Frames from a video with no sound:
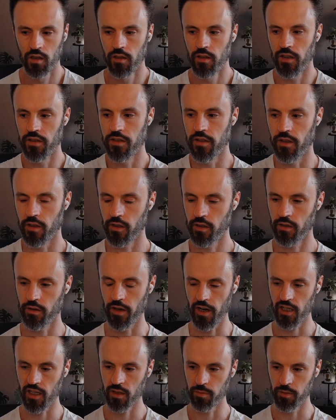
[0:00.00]
That's a
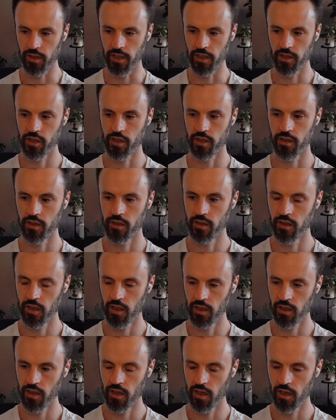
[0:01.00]
great explanation.
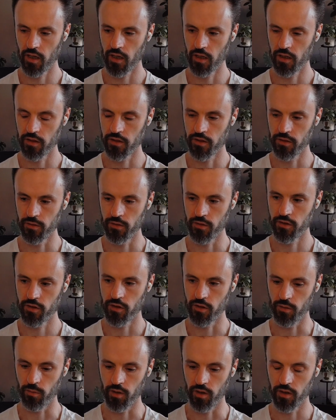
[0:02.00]
And yeah, as soon as
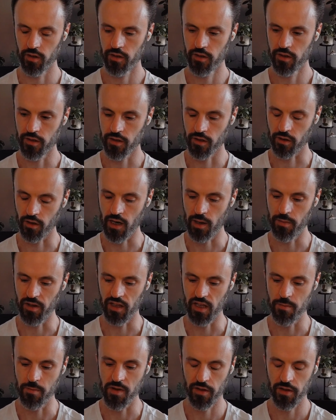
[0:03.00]
you were describing
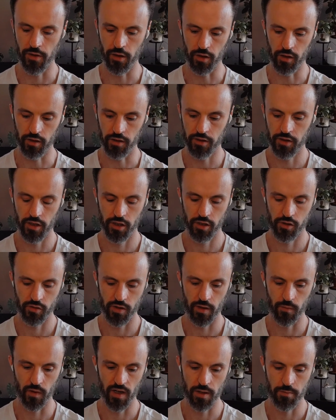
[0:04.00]
the methodology,
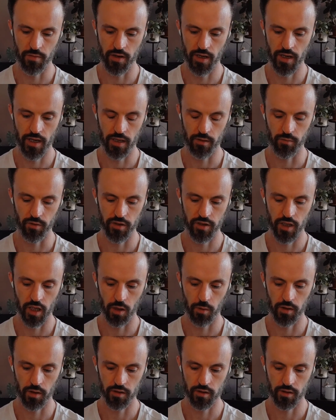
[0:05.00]
straight away my head was
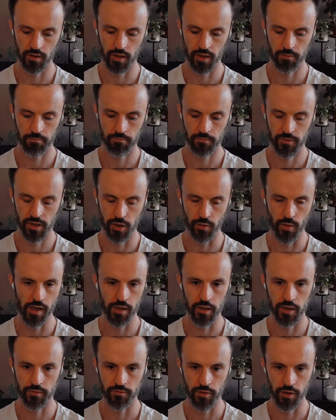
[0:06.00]
going to like Sir
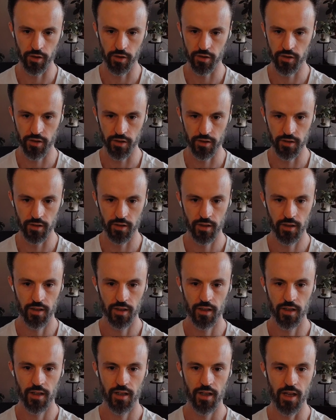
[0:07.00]
Alex Ferguson
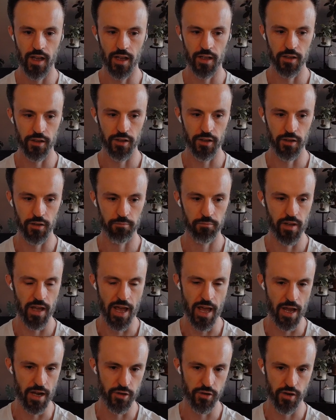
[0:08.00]
and,
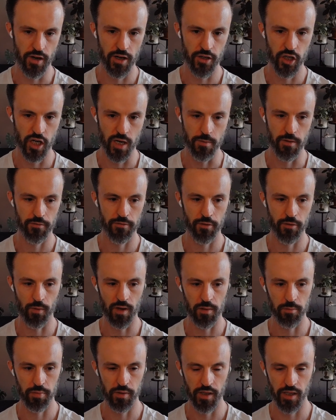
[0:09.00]
hair dry trim it for
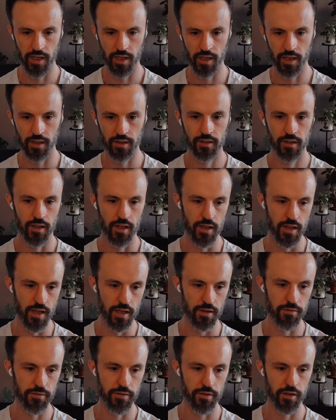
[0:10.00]
one player. And
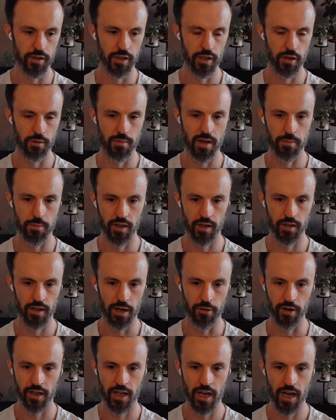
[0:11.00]
then for, maybe
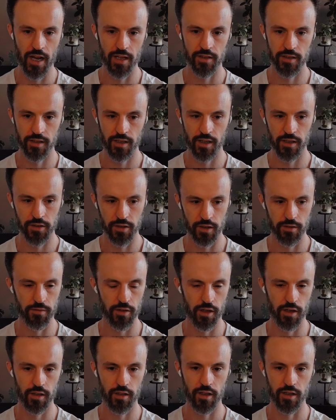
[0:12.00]
Eric Cantona, sort of, all
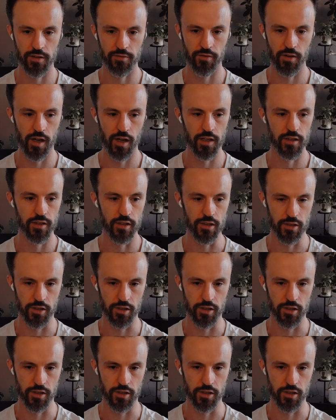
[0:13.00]
right, that's fine.